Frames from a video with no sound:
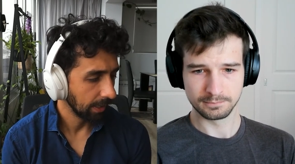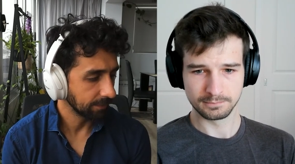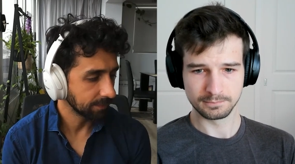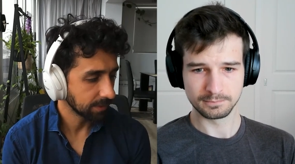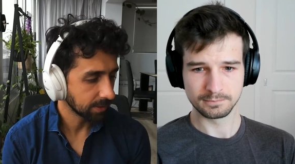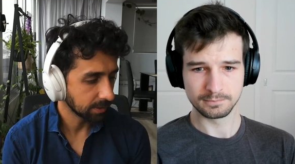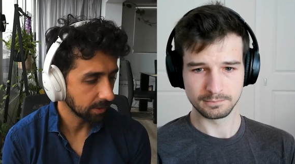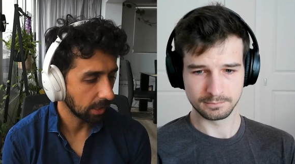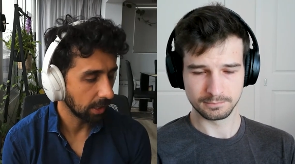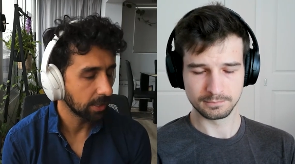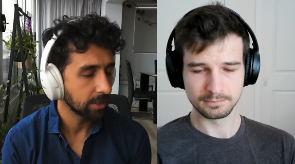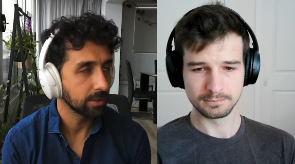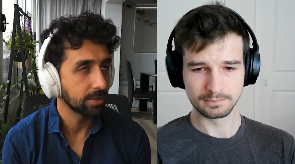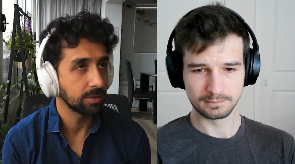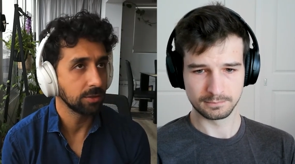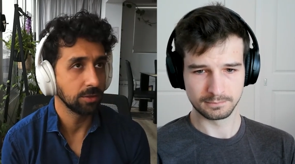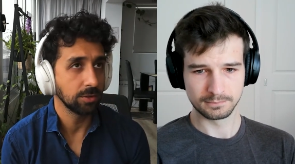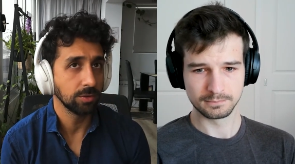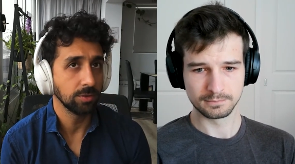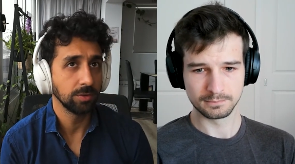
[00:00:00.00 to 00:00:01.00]
Speaker 1: have
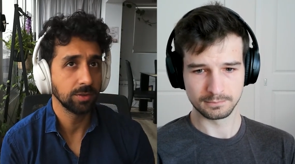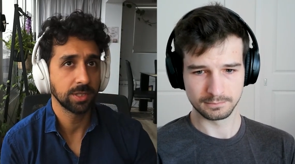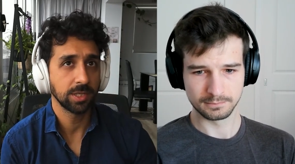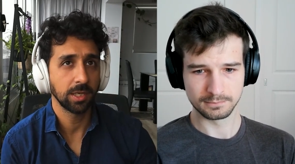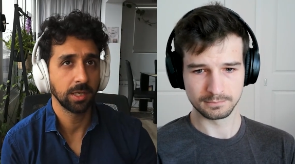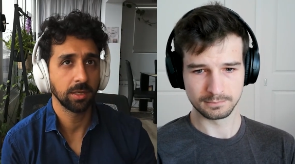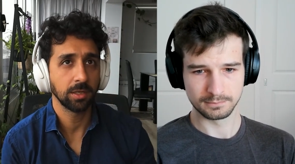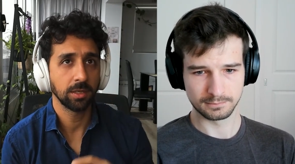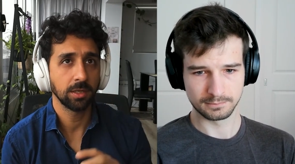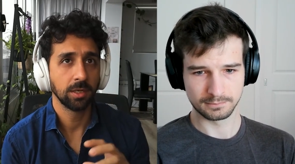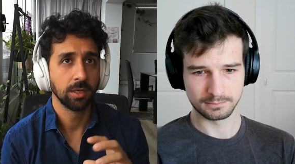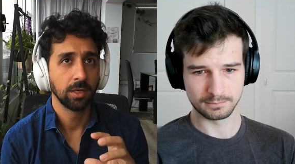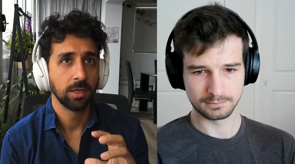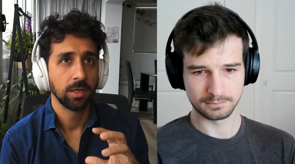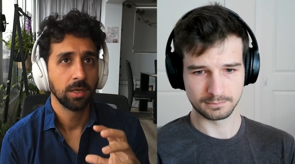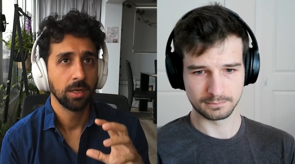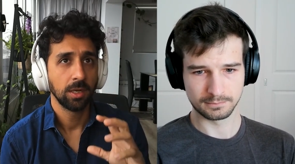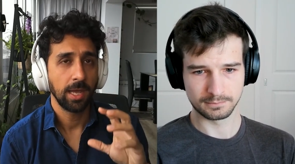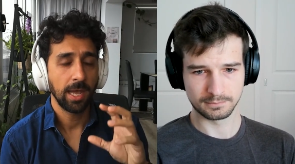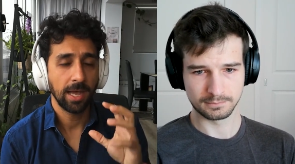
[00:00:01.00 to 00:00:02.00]
started using
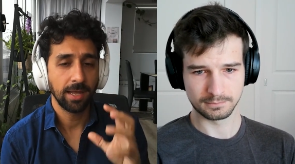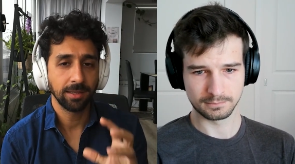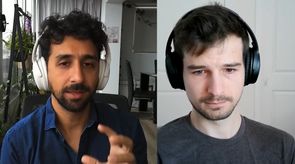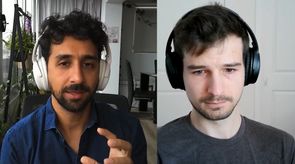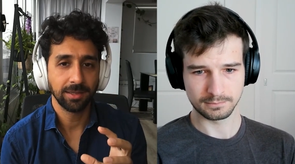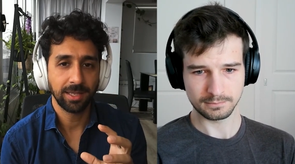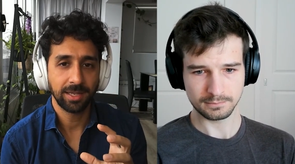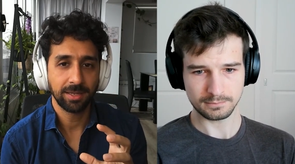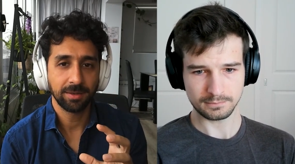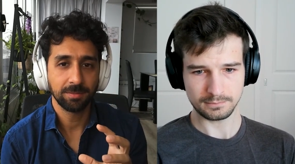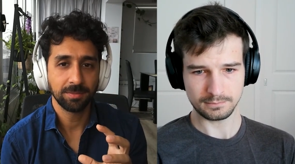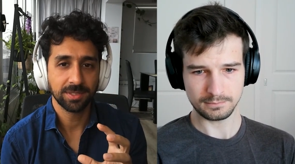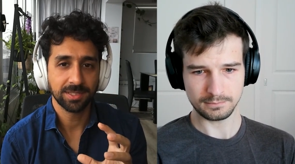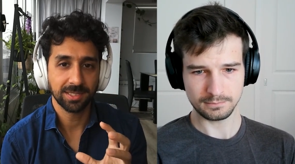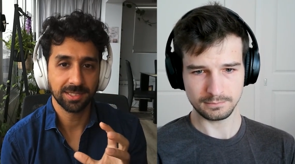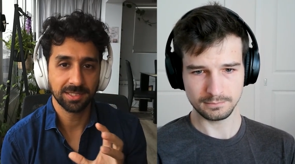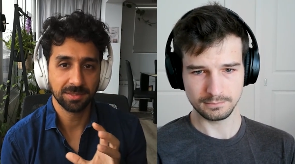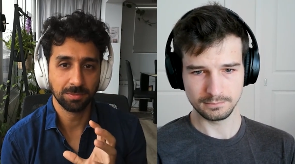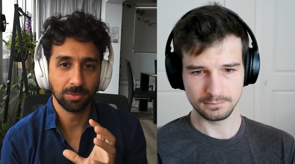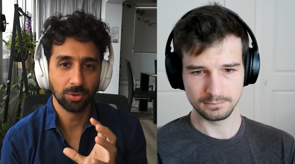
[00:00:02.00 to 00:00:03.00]
L L Ms
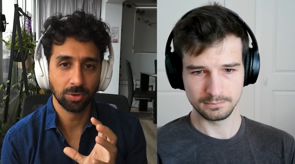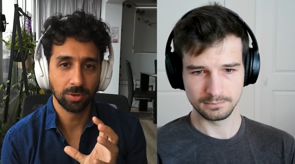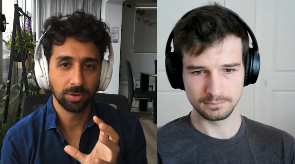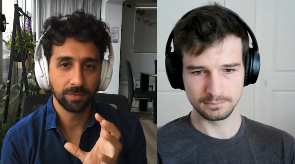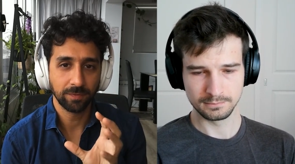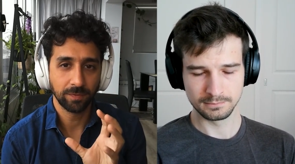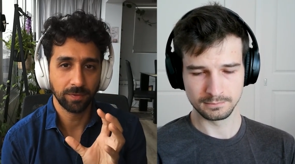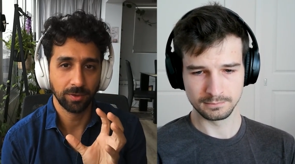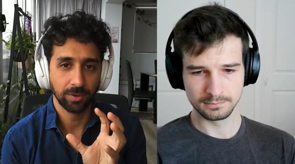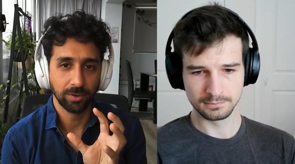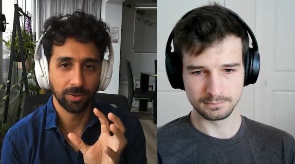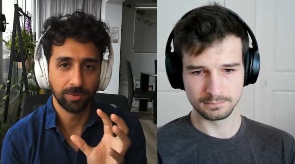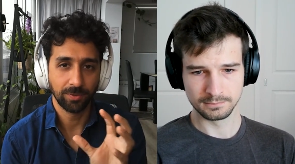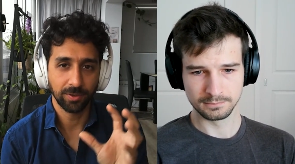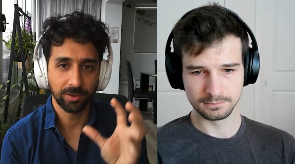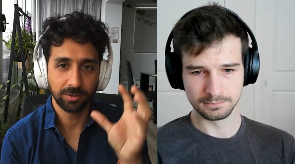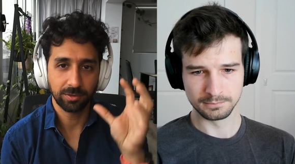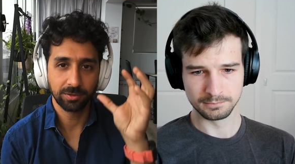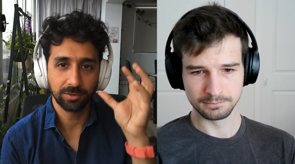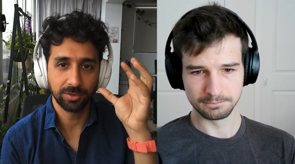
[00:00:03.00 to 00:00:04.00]
as more of the
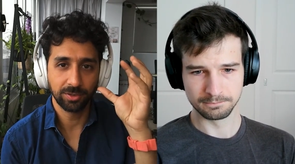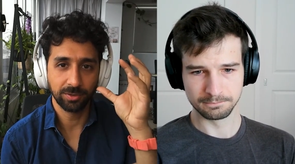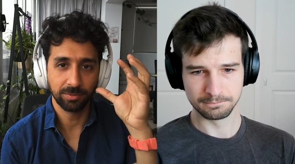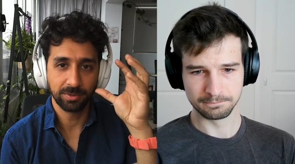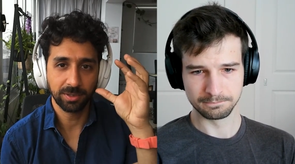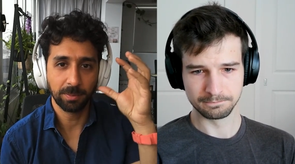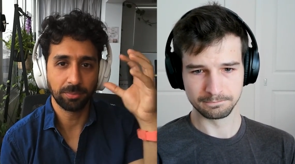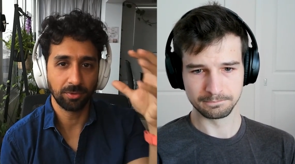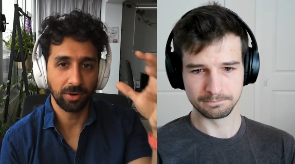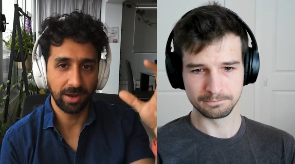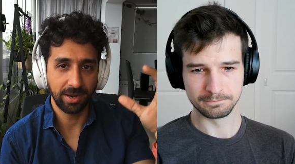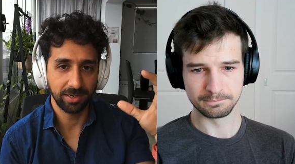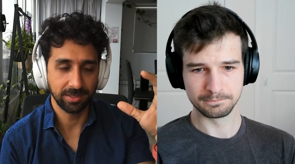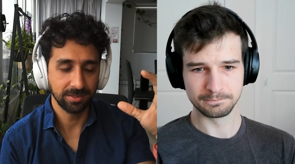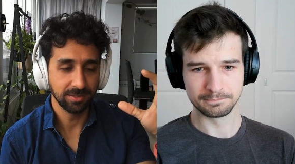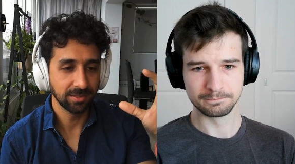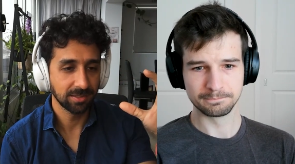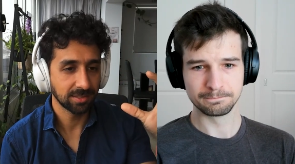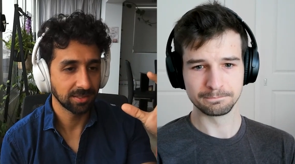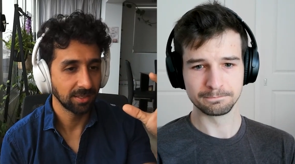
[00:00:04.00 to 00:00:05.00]
the the, the
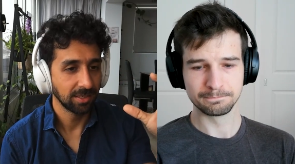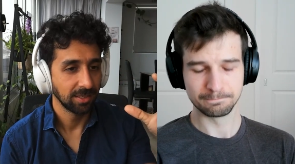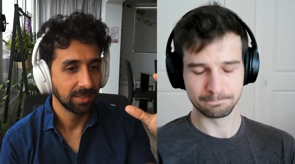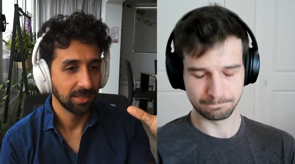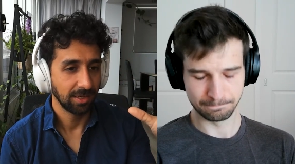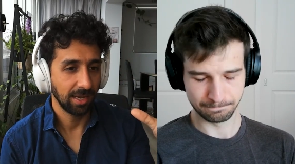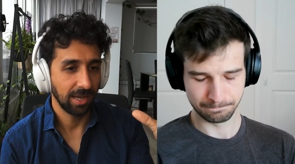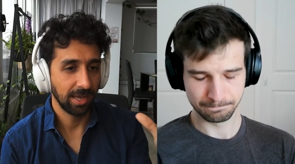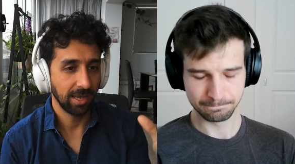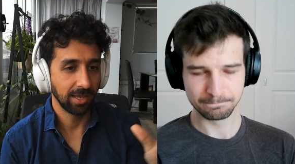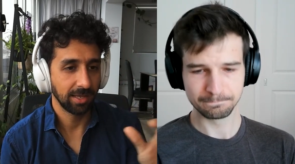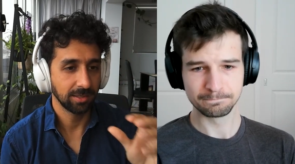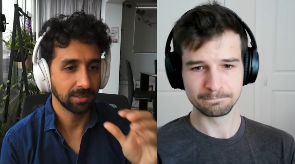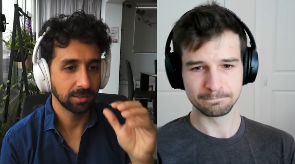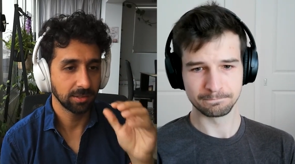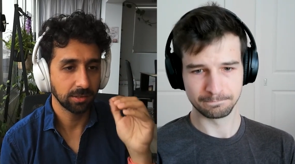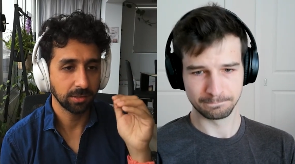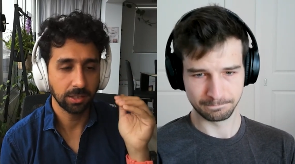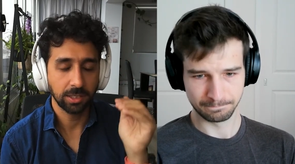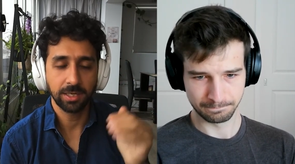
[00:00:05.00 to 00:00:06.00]
brains
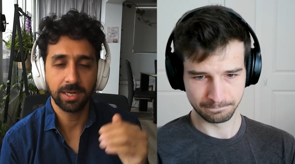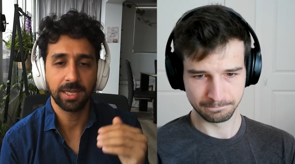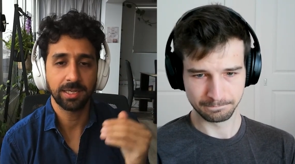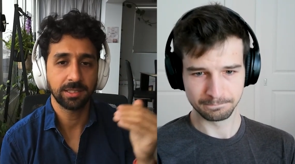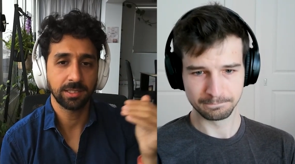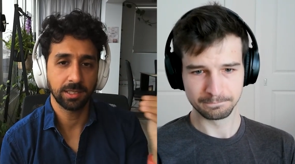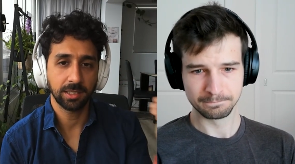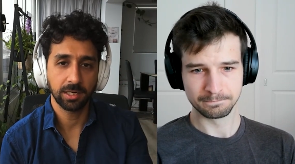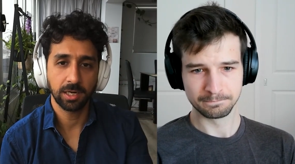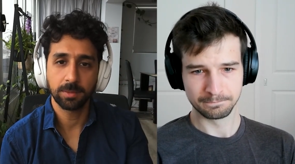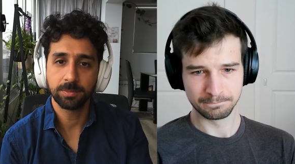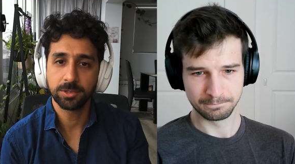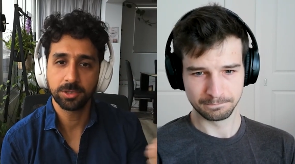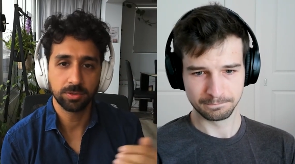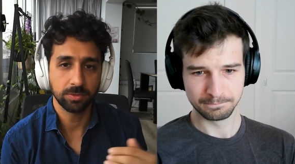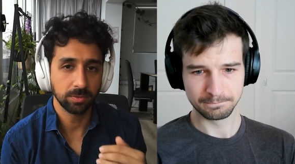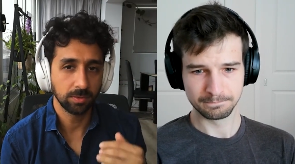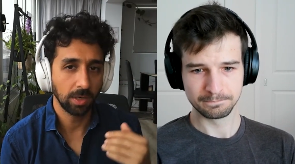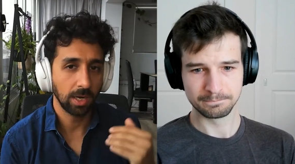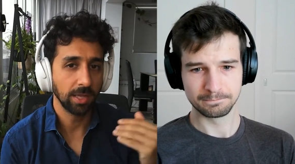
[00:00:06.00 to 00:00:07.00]
and connecting it up
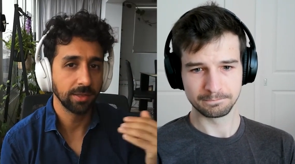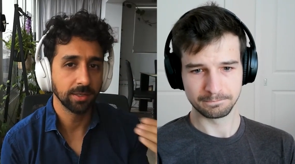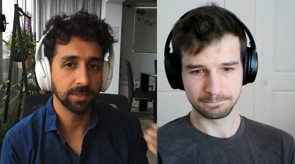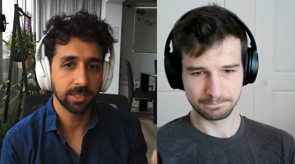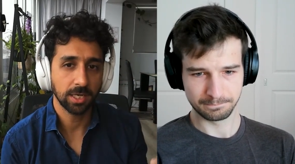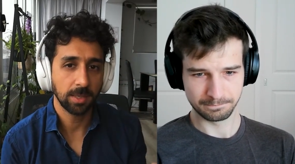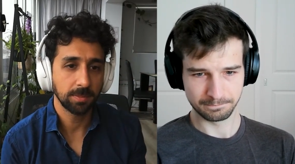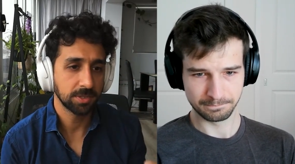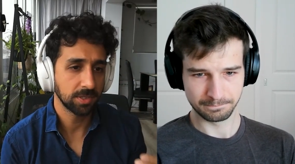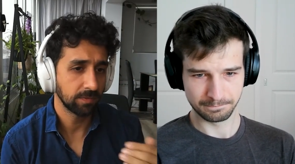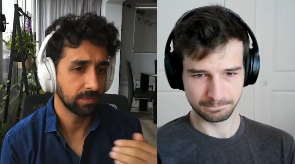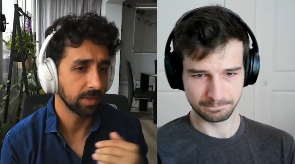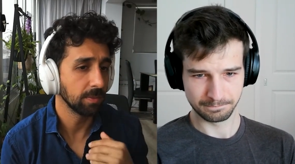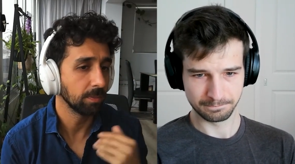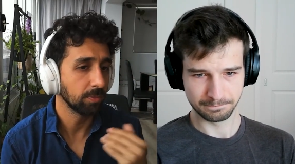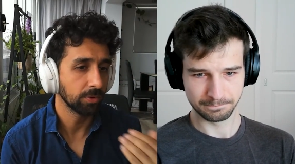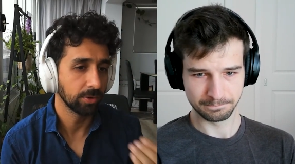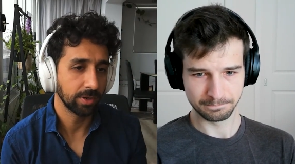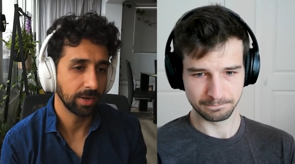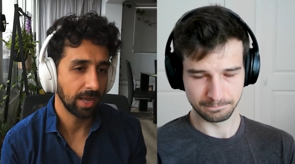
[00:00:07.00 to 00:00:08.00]
to other types of
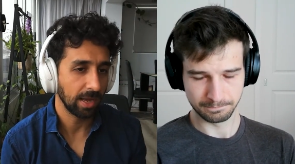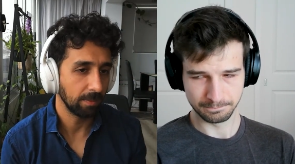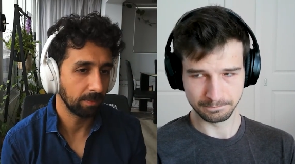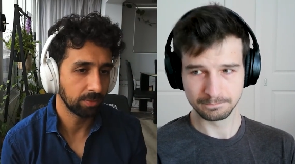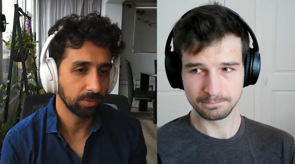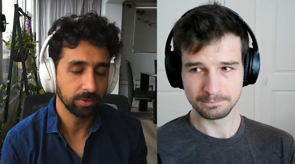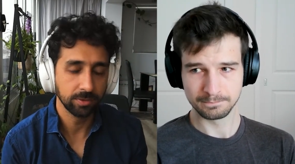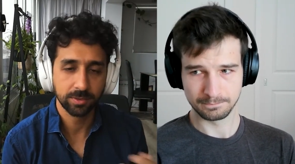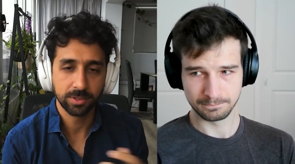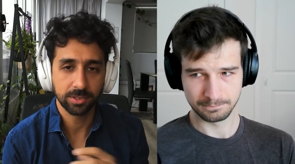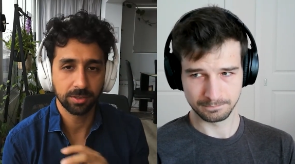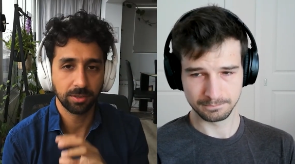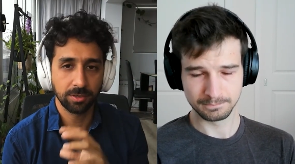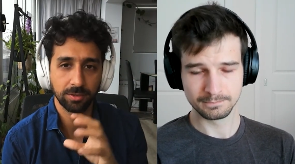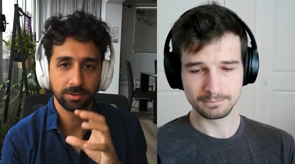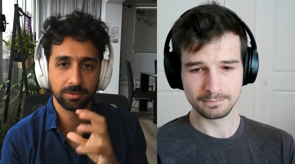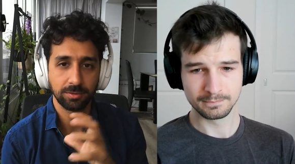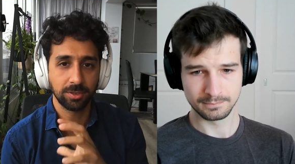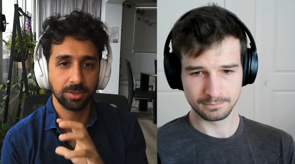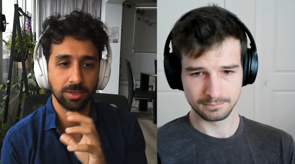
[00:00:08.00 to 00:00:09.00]
input and output.
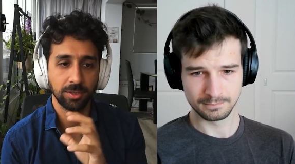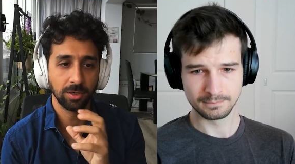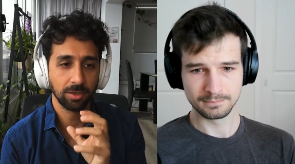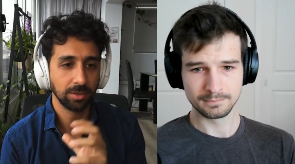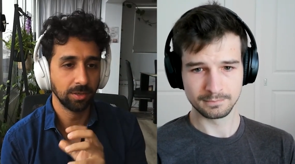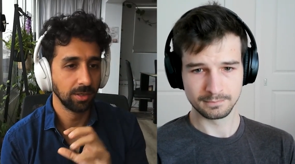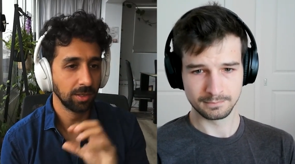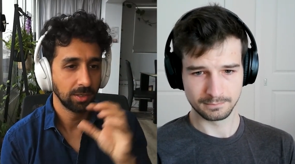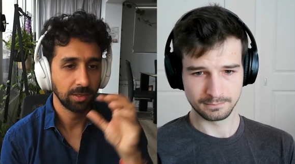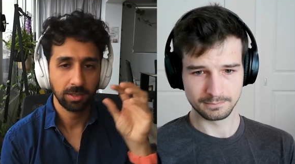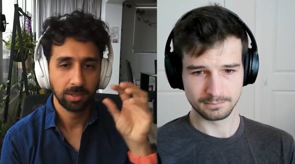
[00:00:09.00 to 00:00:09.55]
So, you know,